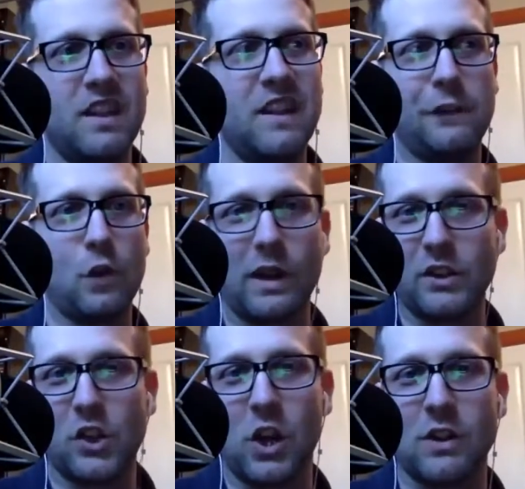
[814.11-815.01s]
the
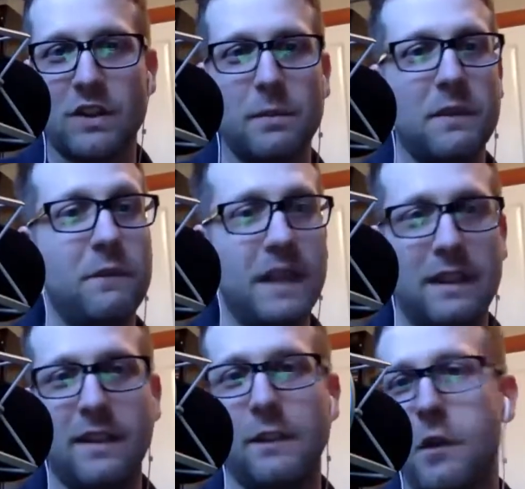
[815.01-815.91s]
historic church that's been
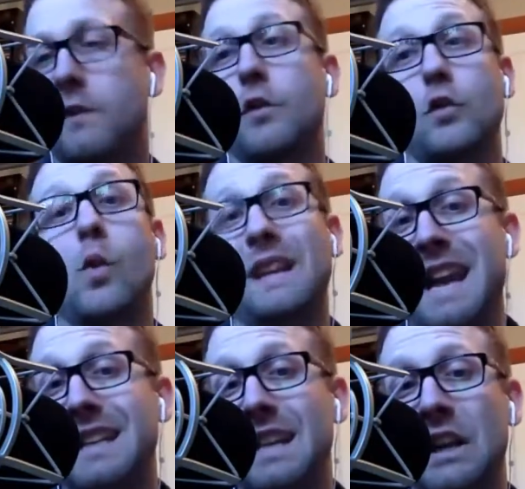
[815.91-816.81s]
feeding these folks for
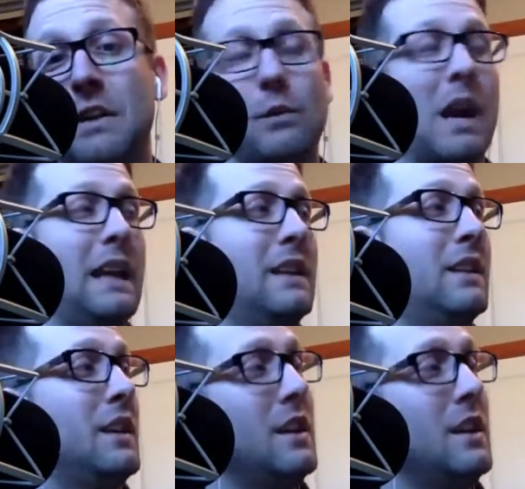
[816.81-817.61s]
28 years, right?